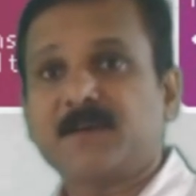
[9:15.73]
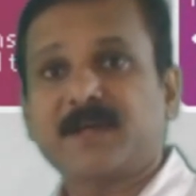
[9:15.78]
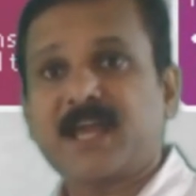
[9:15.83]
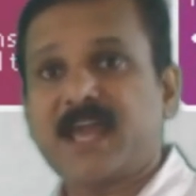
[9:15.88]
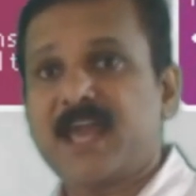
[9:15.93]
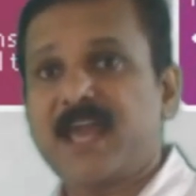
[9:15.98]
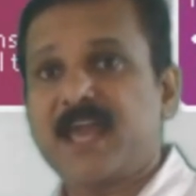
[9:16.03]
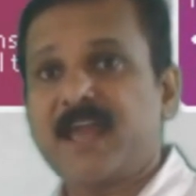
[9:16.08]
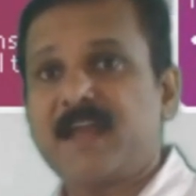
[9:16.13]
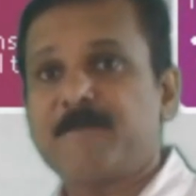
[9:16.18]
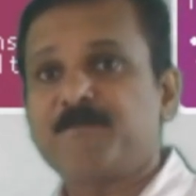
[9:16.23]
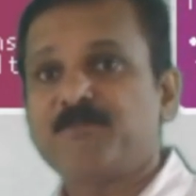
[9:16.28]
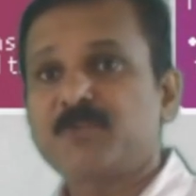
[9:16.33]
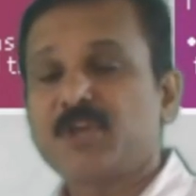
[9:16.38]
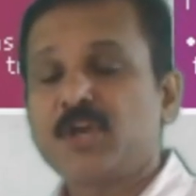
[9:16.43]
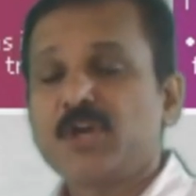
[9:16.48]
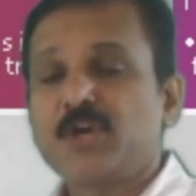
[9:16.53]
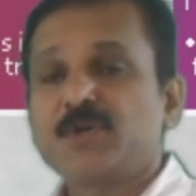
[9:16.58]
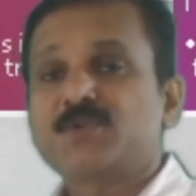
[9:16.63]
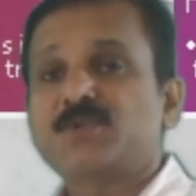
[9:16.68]
Okay,
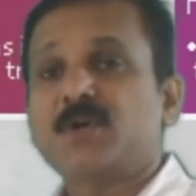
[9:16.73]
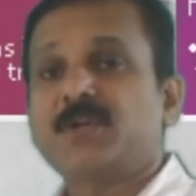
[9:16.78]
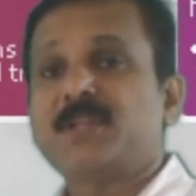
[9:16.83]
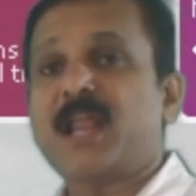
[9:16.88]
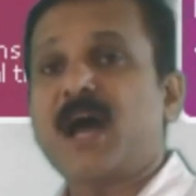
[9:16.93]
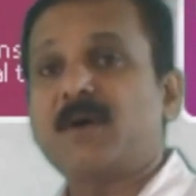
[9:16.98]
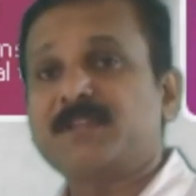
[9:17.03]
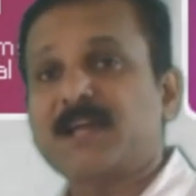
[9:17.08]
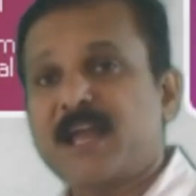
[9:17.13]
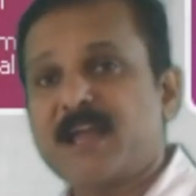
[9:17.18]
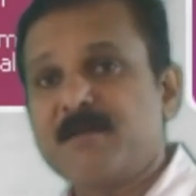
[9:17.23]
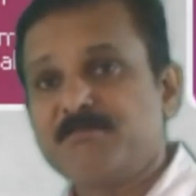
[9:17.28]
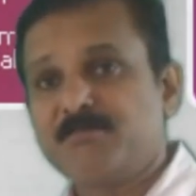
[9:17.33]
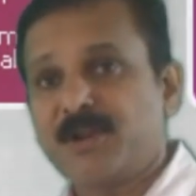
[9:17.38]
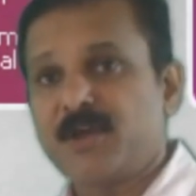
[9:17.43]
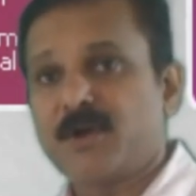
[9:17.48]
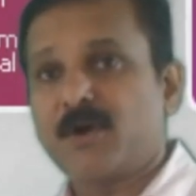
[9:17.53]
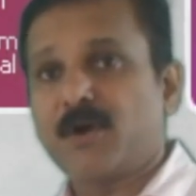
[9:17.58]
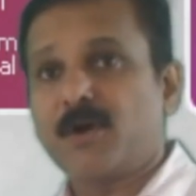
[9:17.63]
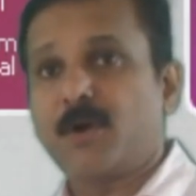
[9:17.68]
so now the
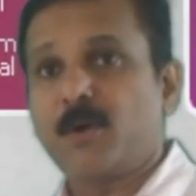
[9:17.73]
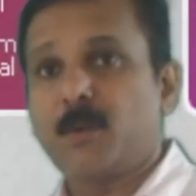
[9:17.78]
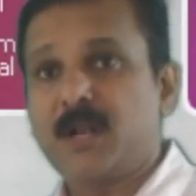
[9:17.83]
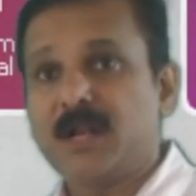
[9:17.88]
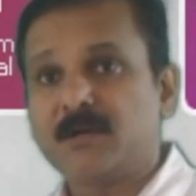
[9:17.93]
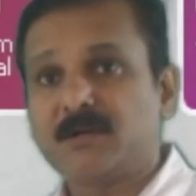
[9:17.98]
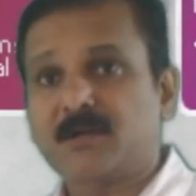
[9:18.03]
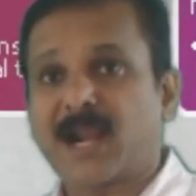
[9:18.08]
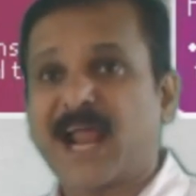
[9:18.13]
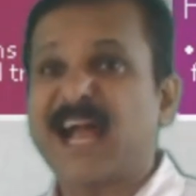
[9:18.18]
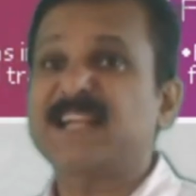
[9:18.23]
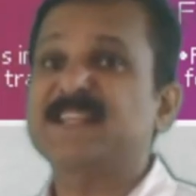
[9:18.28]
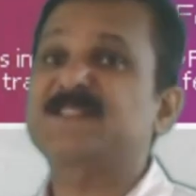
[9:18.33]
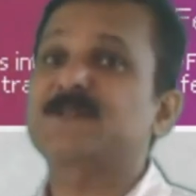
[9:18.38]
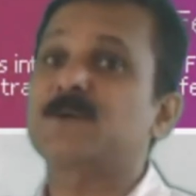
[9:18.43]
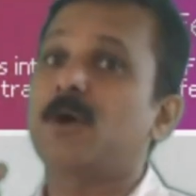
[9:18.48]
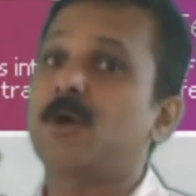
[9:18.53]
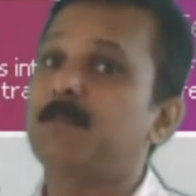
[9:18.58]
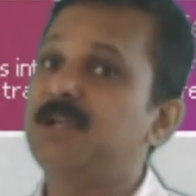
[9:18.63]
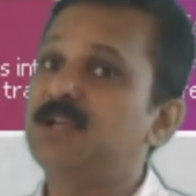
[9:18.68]
embryo will
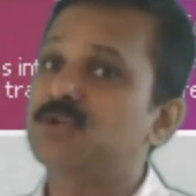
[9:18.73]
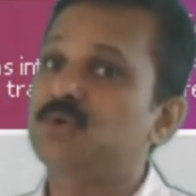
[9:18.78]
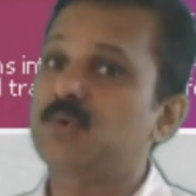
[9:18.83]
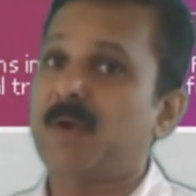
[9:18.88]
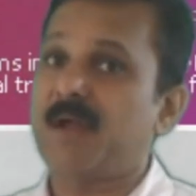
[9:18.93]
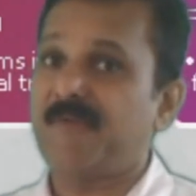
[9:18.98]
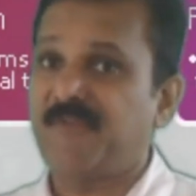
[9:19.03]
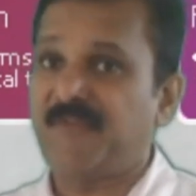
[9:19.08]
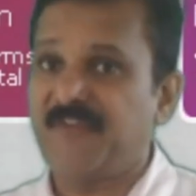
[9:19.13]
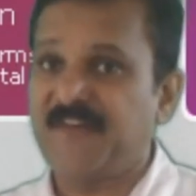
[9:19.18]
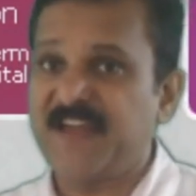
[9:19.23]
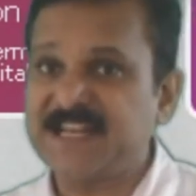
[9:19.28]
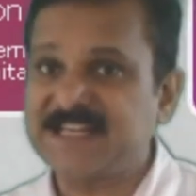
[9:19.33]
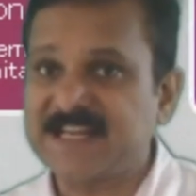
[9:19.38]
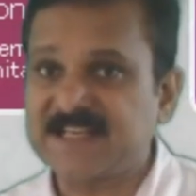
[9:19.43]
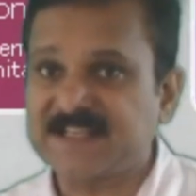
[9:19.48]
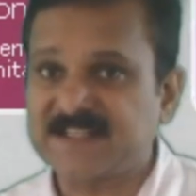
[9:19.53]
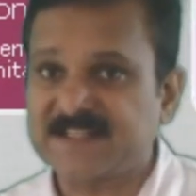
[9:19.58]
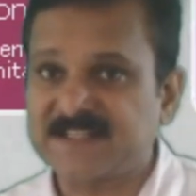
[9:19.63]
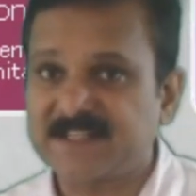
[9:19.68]
transform into a
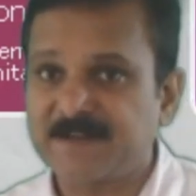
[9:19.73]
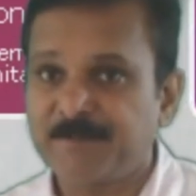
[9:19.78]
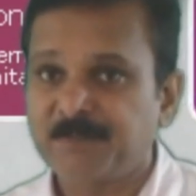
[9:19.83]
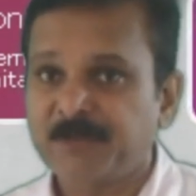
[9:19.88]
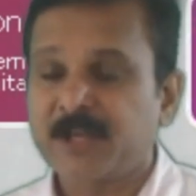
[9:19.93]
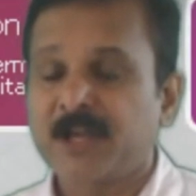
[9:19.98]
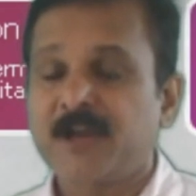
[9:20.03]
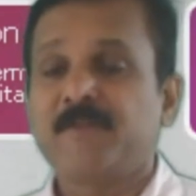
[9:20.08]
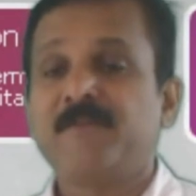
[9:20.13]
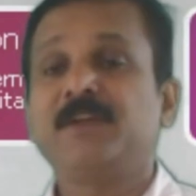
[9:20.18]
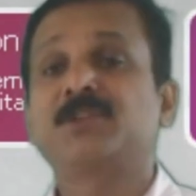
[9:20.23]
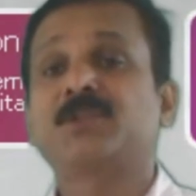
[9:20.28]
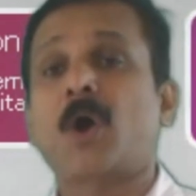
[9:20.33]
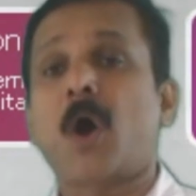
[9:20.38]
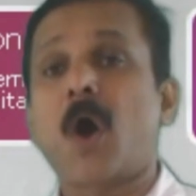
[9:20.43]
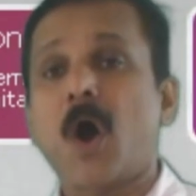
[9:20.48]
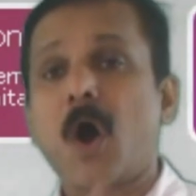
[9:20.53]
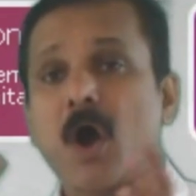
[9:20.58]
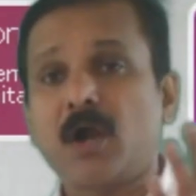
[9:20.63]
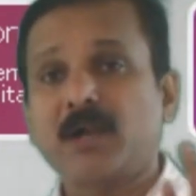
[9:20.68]
fetus with
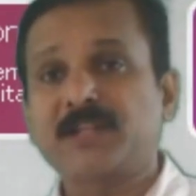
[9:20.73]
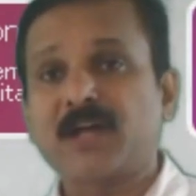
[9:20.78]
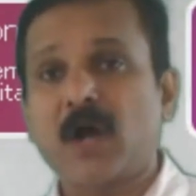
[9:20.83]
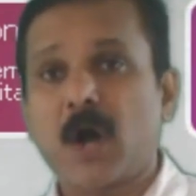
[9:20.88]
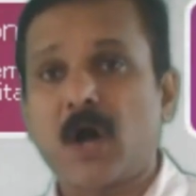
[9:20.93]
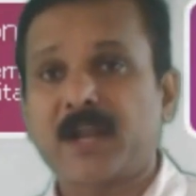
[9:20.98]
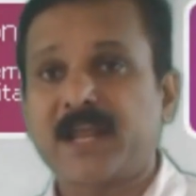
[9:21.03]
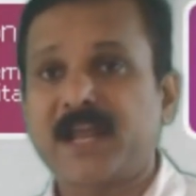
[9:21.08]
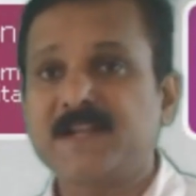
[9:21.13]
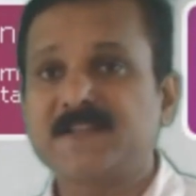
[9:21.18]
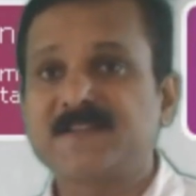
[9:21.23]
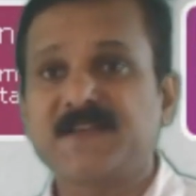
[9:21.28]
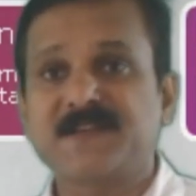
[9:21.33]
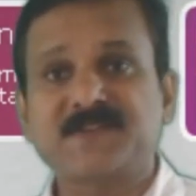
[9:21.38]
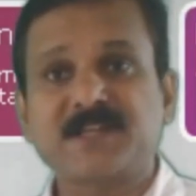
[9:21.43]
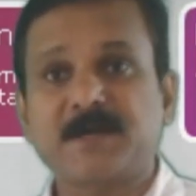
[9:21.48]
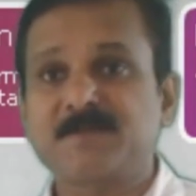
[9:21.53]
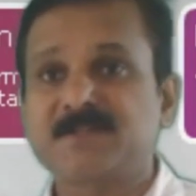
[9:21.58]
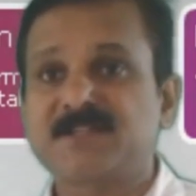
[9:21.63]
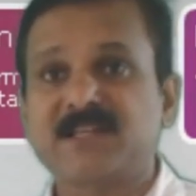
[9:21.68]
all the organ
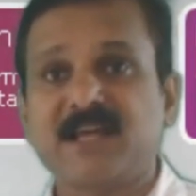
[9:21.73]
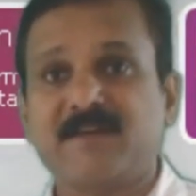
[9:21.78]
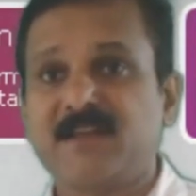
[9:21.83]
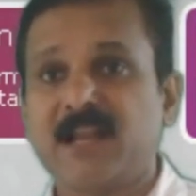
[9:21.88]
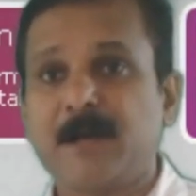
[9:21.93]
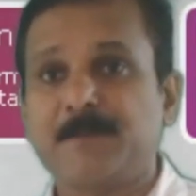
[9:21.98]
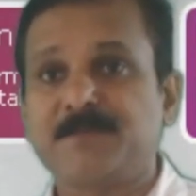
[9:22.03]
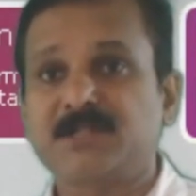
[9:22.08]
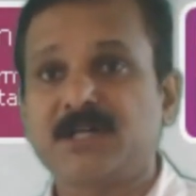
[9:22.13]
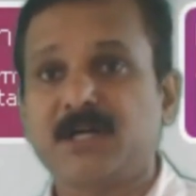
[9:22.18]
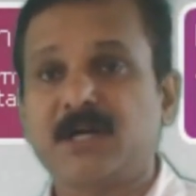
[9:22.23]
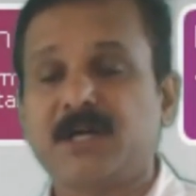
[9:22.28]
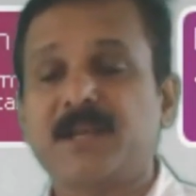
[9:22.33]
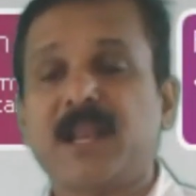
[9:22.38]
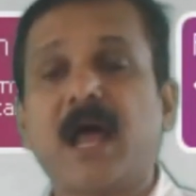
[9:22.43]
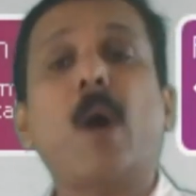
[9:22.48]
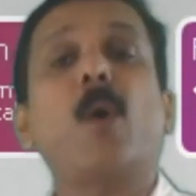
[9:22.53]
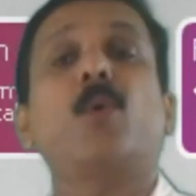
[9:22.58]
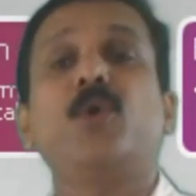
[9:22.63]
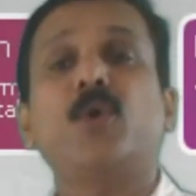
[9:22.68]
systems developed. Uh,
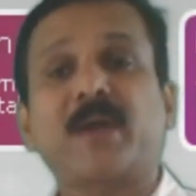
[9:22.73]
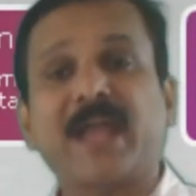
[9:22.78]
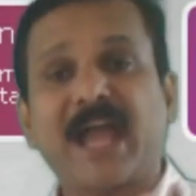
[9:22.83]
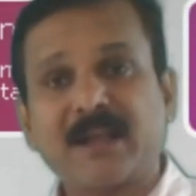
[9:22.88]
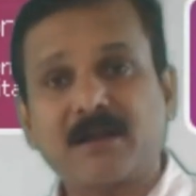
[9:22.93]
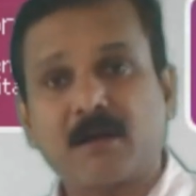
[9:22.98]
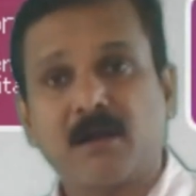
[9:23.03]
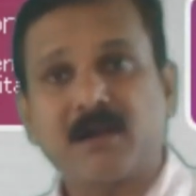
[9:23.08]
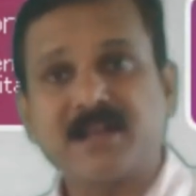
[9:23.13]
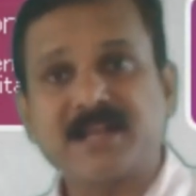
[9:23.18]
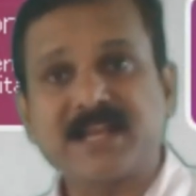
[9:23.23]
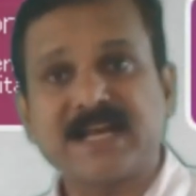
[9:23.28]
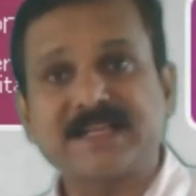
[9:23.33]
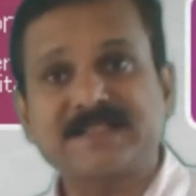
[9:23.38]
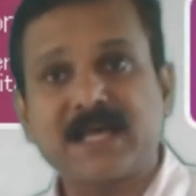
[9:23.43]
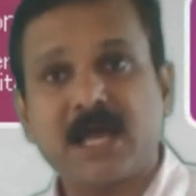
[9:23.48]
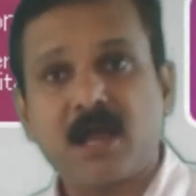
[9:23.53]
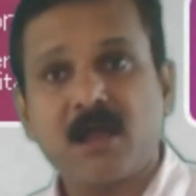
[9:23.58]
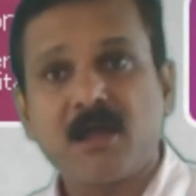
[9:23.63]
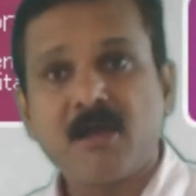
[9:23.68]
now you can call it as
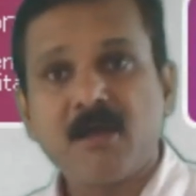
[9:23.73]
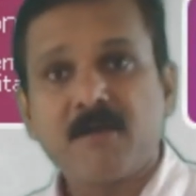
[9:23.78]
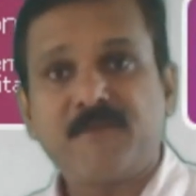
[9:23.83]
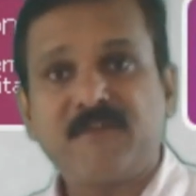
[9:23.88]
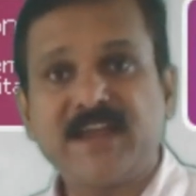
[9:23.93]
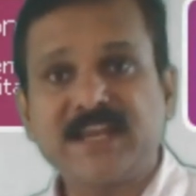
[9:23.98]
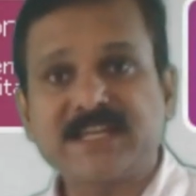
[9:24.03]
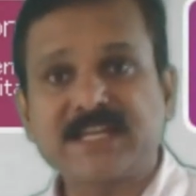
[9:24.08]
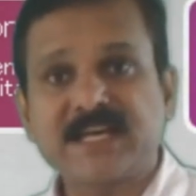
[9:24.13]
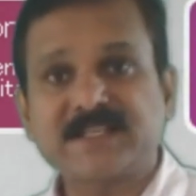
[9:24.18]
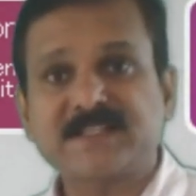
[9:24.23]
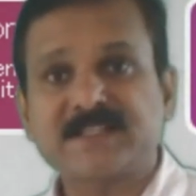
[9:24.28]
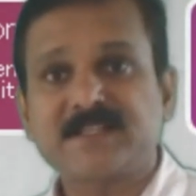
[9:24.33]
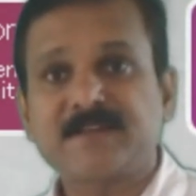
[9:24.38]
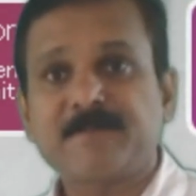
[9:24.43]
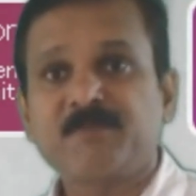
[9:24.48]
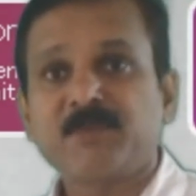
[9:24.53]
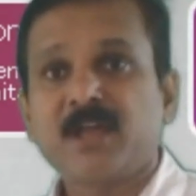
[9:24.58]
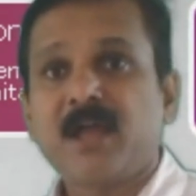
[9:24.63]
the fetus.